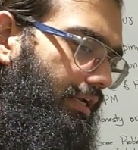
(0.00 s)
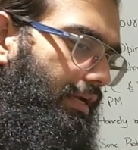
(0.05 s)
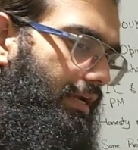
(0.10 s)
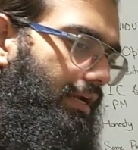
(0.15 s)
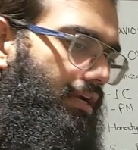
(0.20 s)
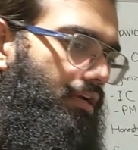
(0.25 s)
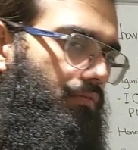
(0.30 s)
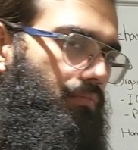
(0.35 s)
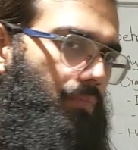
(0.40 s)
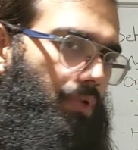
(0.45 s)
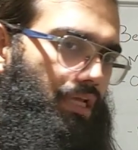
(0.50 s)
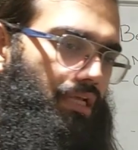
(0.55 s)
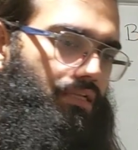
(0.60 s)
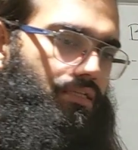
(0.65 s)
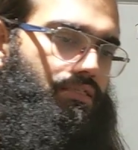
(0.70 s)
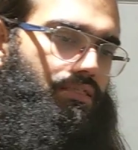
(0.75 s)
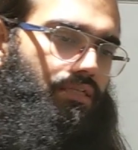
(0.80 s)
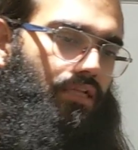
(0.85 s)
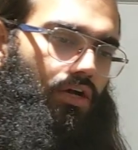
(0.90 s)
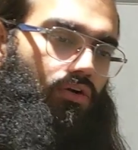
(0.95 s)
it
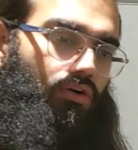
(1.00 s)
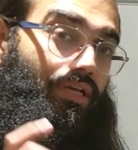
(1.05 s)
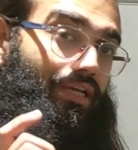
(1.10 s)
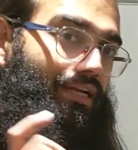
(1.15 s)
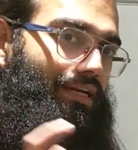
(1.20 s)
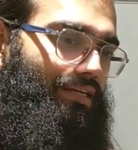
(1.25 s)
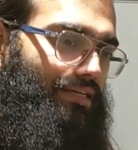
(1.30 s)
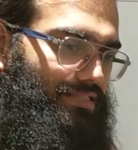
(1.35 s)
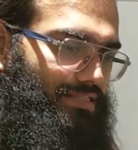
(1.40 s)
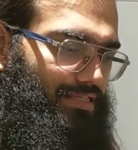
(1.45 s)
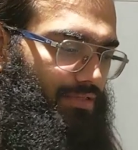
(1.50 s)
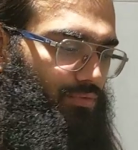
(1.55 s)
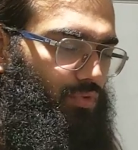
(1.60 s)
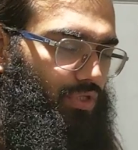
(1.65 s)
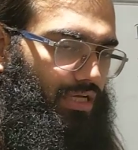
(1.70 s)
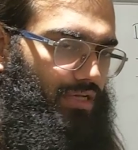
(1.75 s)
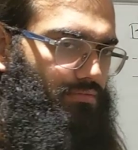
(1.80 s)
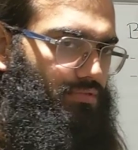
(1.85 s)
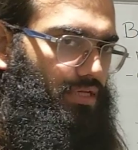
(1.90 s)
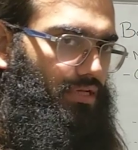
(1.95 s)
means now he understands
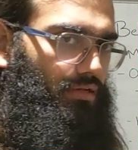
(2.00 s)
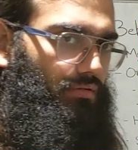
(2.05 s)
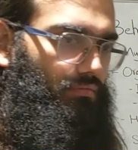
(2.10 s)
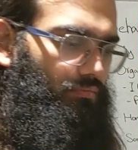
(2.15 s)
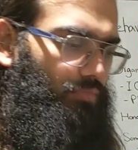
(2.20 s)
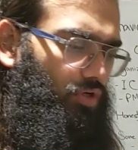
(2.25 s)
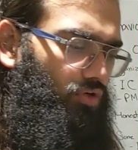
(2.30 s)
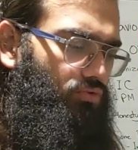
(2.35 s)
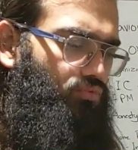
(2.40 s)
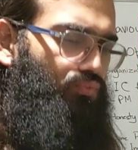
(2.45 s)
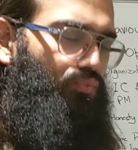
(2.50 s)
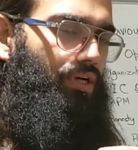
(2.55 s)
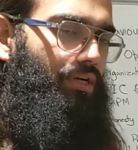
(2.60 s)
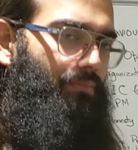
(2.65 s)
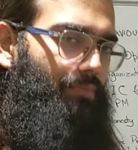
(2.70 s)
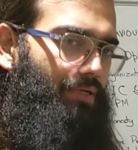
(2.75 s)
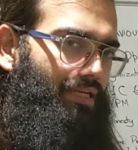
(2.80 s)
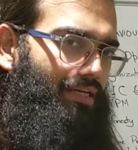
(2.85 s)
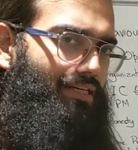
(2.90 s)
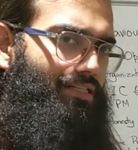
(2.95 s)
what I'm saying, because
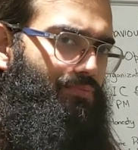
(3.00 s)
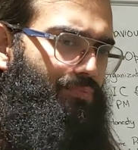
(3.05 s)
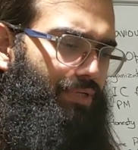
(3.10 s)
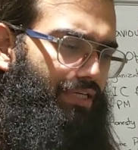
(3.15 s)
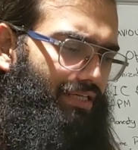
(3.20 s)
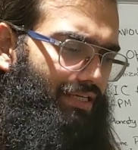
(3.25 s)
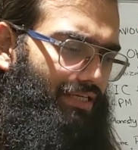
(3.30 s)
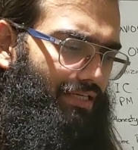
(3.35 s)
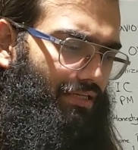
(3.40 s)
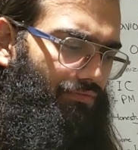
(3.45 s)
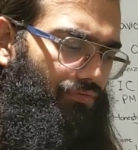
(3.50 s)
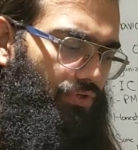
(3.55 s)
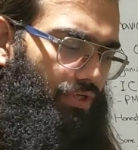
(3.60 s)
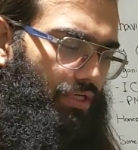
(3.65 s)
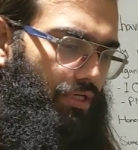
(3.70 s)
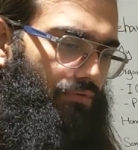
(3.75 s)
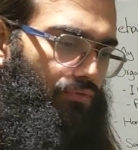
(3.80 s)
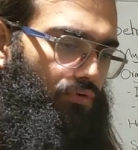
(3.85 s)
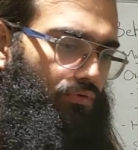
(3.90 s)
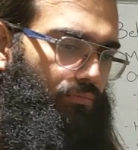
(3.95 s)
verbally it's pretty
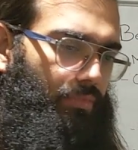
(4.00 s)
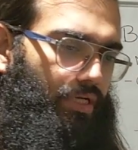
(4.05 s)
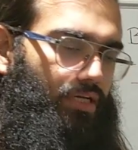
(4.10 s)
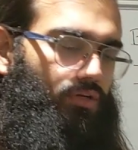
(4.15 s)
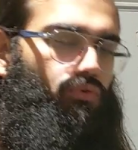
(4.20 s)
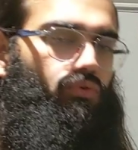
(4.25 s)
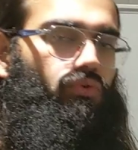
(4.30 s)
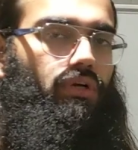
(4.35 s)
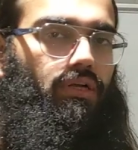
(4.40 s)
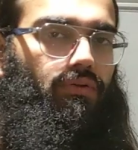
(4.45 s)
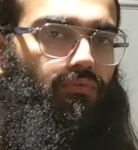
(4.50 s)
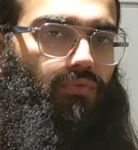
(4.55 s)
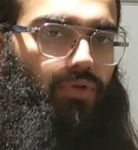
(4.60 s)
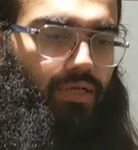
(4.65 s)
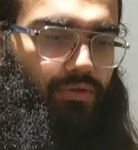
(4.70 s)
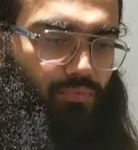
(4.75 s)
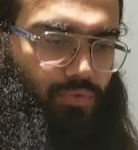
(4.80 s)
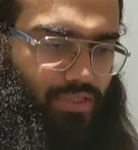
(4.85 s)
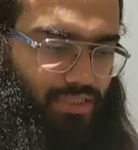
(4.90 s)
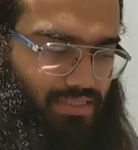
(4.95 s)
difficult for me to
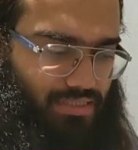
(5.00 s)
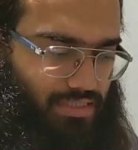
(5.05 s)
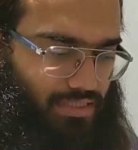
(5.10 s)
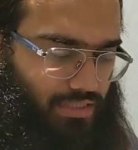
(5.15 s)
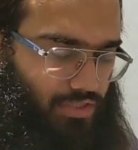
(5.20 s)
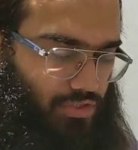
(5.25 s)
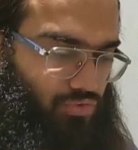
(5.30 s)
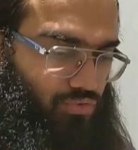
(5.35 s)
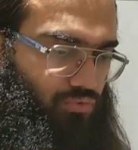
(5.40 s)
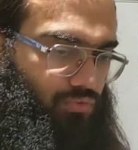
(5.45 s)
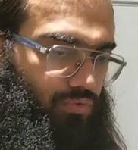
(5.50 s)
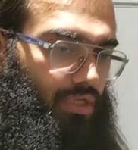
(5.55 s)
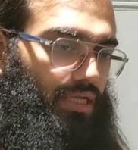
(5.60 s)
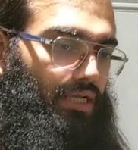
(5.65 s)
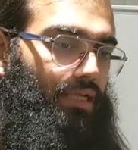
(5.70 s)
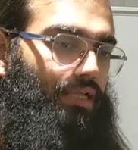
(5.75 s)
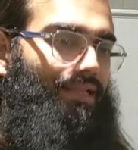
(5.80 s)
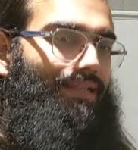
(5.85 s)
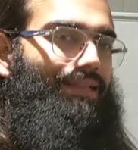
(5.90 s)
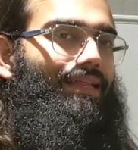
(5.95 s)
convey what is the issue.
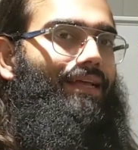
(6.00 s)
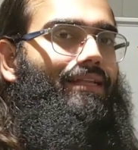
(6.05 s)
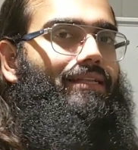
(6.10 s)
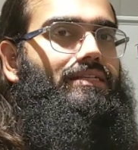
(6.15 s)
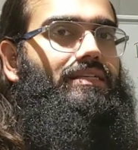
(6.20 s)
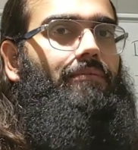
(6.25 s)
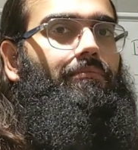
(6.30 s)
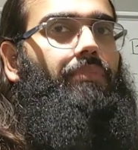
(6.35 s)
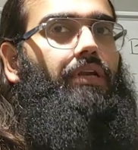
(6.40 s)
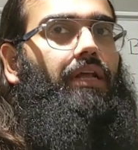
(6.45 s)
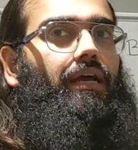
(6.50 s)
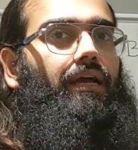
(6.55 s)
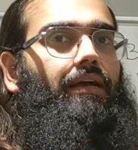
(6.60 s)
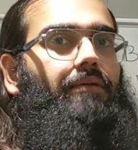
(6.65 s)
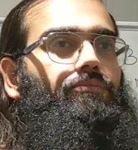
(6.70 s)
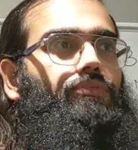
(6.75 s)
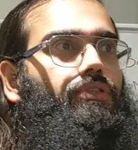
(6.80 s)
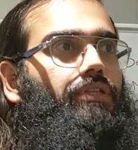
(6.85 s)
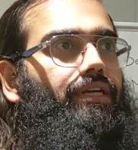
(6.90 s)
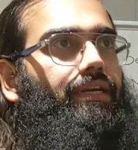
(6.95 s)
Then
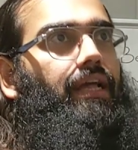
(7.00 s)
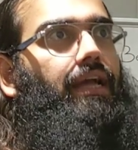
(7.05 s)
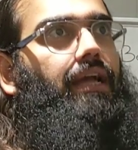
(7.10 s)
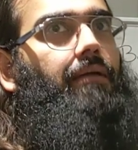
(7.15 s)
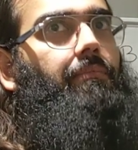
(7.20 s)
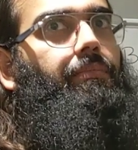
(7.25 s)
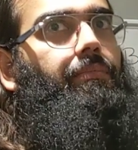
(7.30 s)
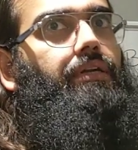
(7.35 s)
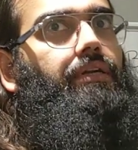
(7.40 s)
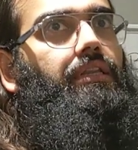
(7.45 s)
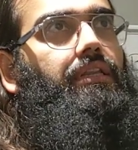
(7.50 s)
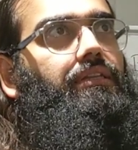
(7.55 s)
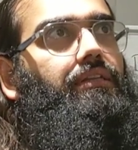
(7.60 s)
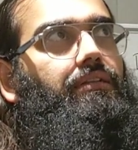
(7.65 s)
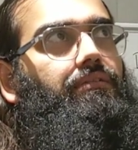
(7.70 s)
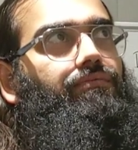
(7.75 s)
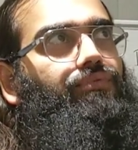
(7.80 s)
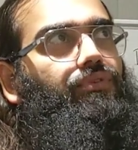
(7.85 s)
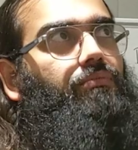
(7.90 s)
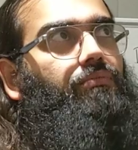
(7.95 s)
sometimes it happened
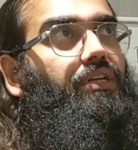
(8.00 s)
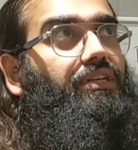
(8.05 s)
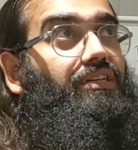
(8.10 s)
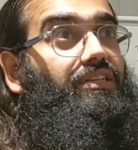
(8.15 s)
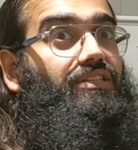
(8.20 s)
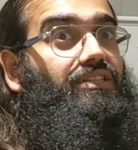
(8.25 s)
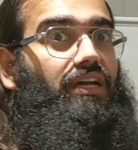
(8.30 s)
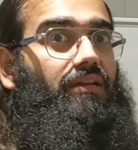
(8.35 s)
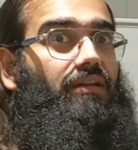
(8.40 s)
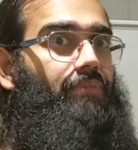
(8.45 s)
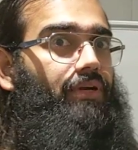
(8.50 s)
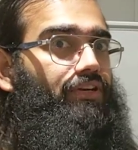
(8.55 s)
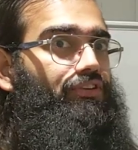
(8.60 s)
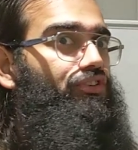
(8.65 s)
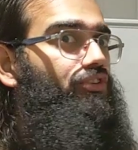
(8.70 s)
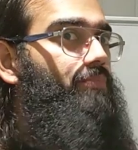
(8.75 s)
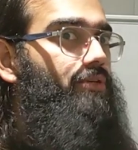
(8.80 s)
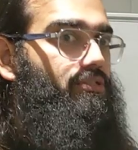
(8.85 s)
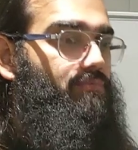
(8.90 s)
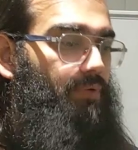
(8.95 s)
that from the design
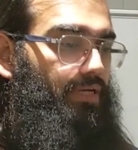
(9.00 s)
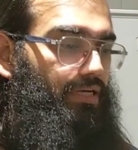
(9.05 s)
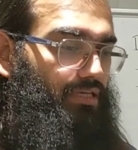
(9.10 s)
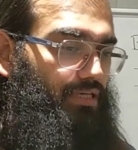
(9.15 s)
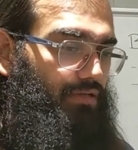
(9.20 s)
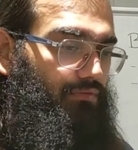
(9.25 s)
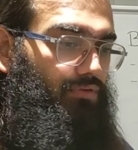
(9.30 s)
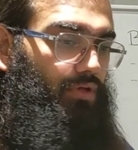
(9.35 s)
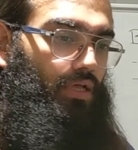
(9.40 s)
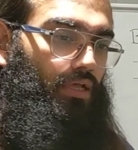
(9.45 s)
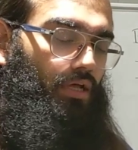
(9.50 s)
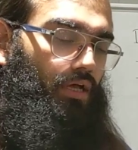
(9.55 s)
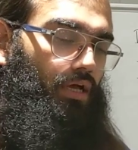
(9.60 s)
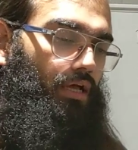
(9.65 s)
pattern perspective,